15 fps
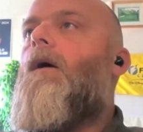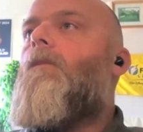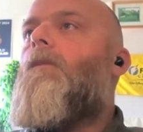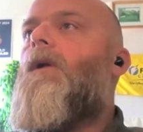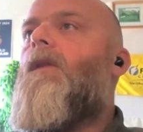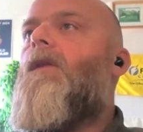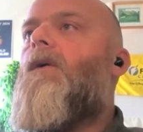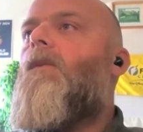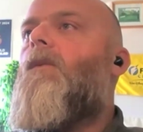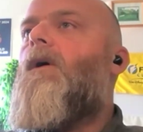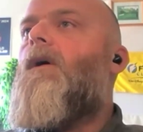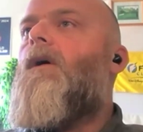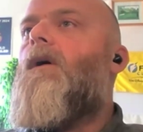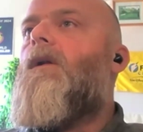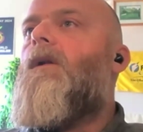Another
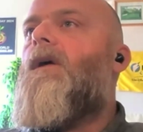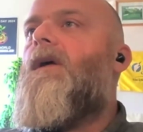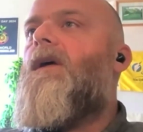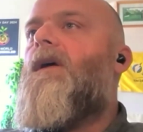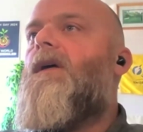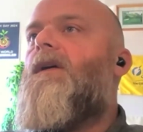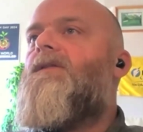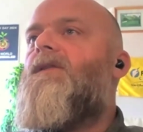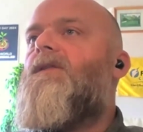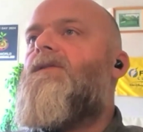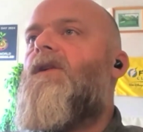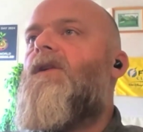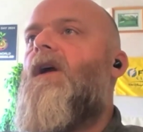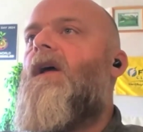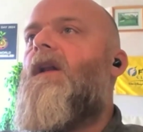one
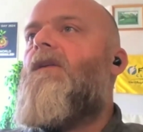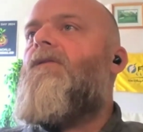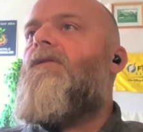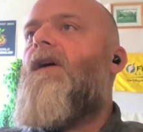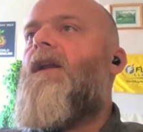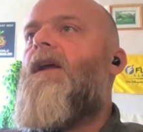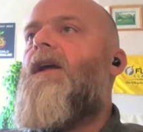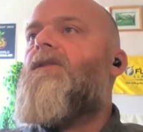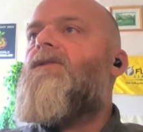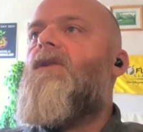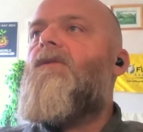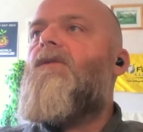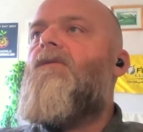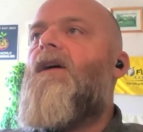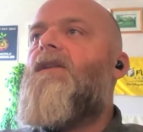is there any
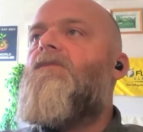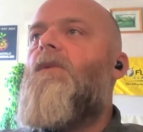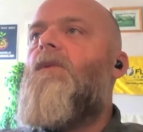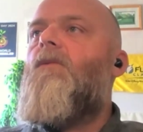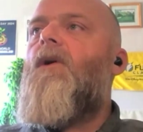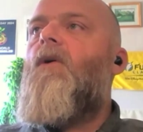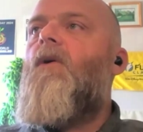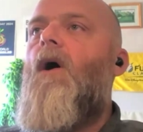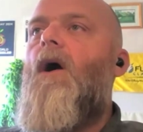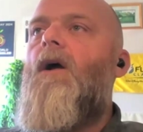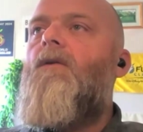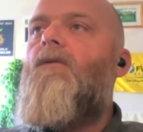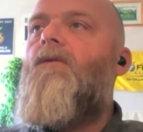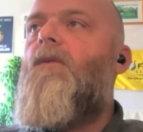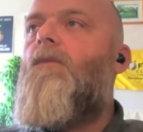financial investment
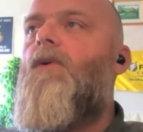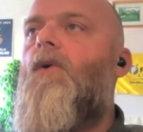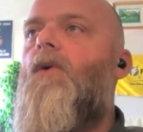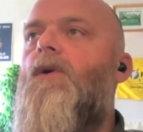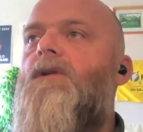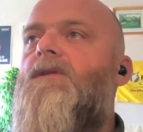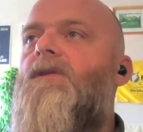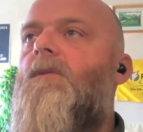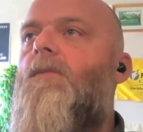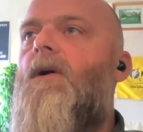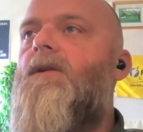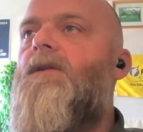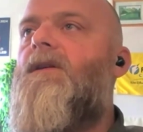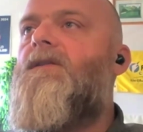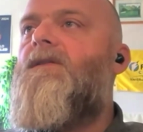required from breweries to
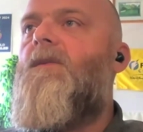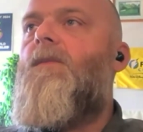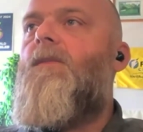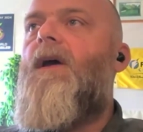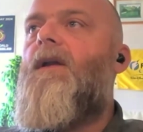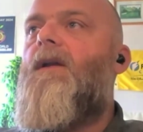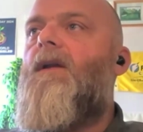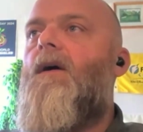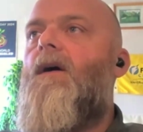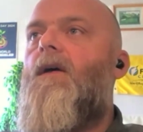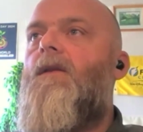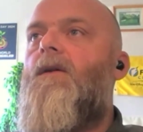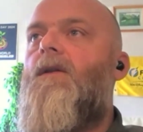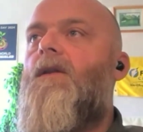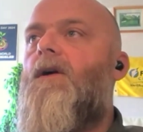participate
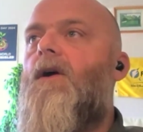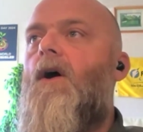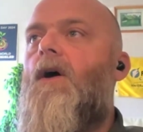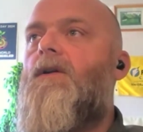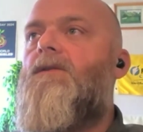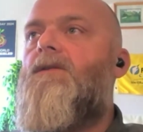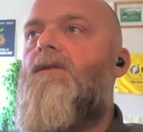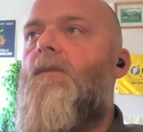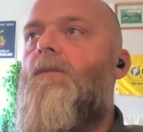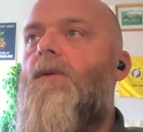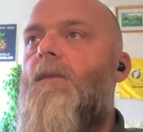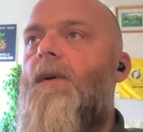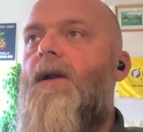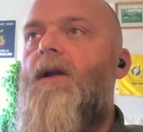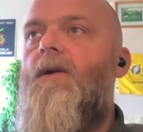other than the cost of
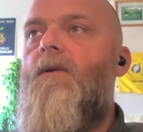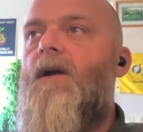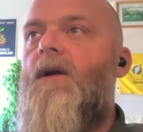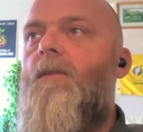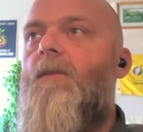implementing